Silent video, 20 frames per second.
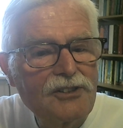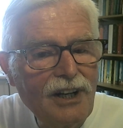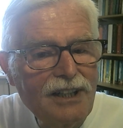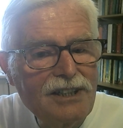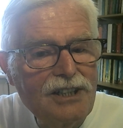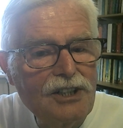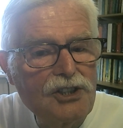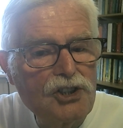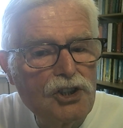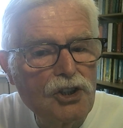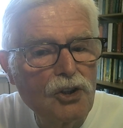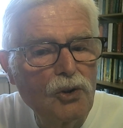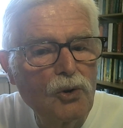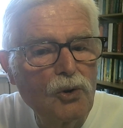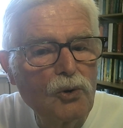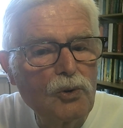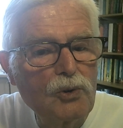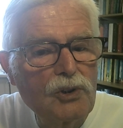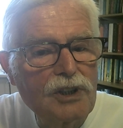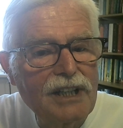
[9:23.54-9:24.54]

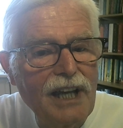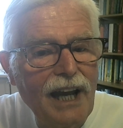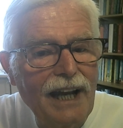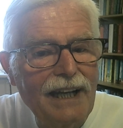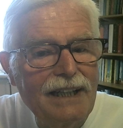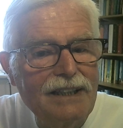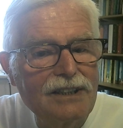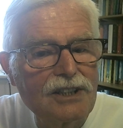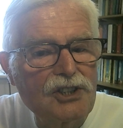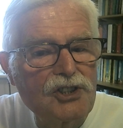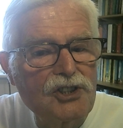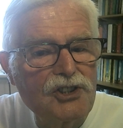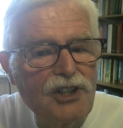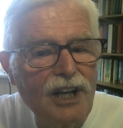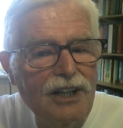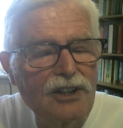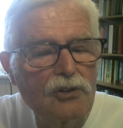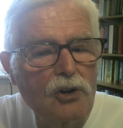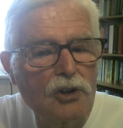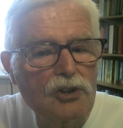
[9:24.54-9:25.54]
Gratitude, kindness,
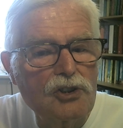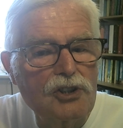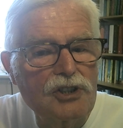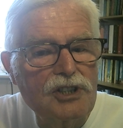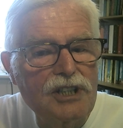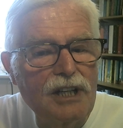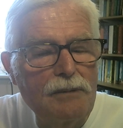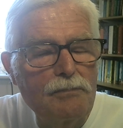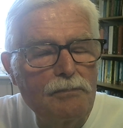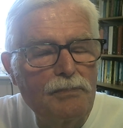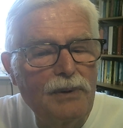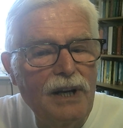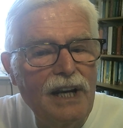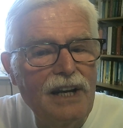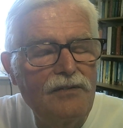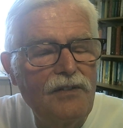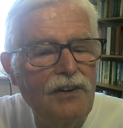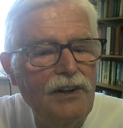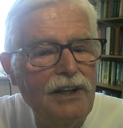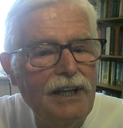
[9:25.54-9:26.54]
generosity,
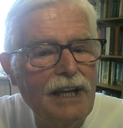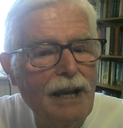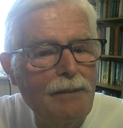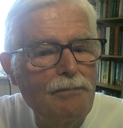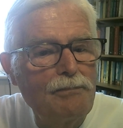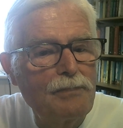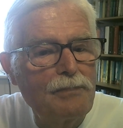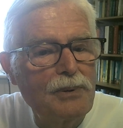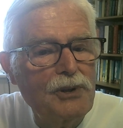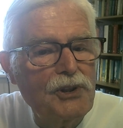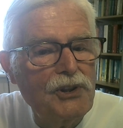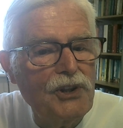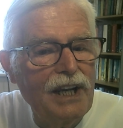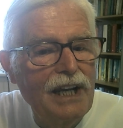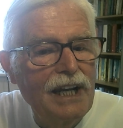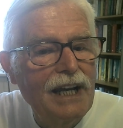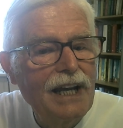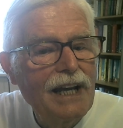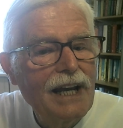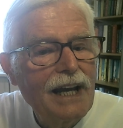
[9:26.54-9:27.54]
bravery,
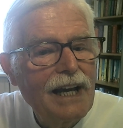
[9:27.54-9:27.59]
empathy,